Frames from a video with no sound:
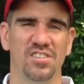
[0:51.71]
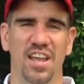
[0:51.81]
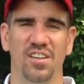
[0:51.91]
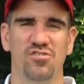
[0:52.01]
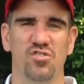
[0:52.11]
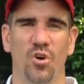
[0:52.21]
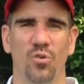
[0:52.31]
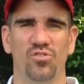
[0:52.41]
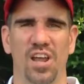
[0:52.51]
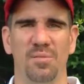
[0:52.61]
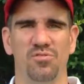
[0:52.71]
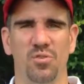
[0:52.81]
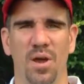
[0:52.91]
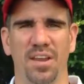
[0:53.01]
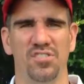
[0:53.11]
Janice, Joel, James,
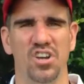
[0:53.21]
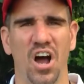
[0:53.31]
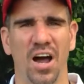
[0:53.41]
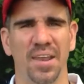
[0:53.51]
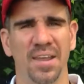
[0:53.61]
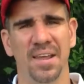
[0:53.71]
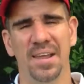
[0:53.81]
Joanne, and John.